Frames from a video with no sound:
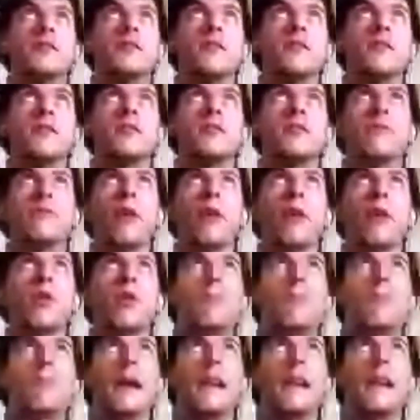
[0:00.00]
devoted
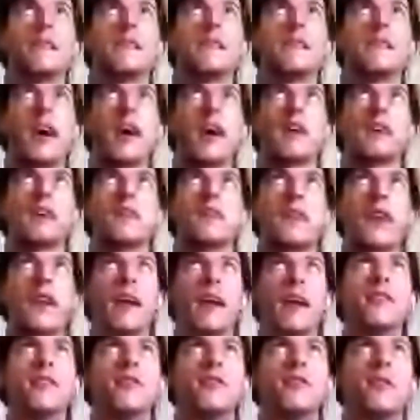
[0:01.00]
my entire day
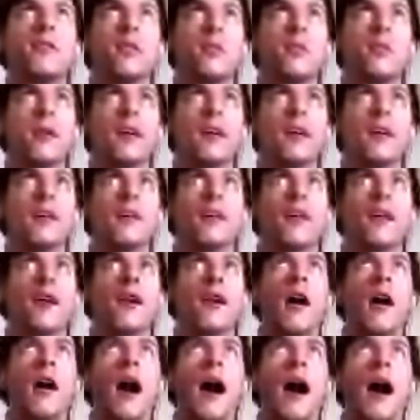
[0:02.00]
to doing it,
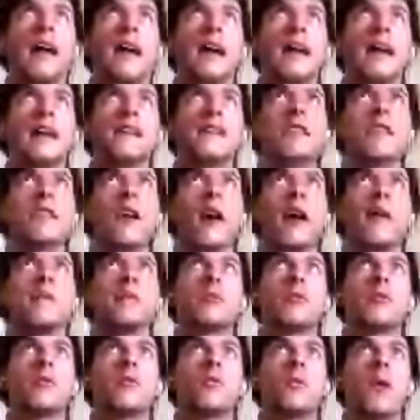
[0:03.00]
I ended up
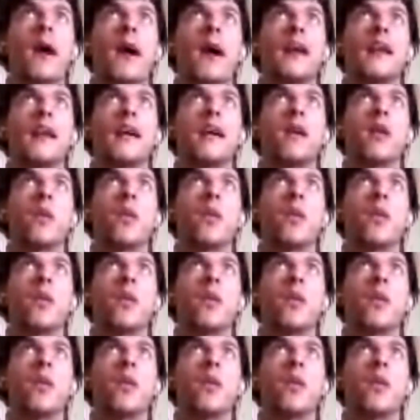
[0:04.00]
writing